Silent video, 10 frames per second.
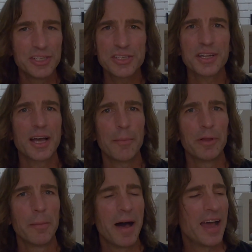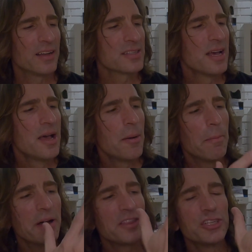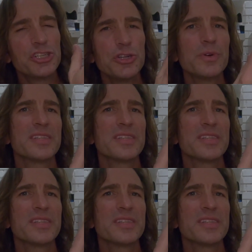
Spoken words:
just a couple of miles, but the shoe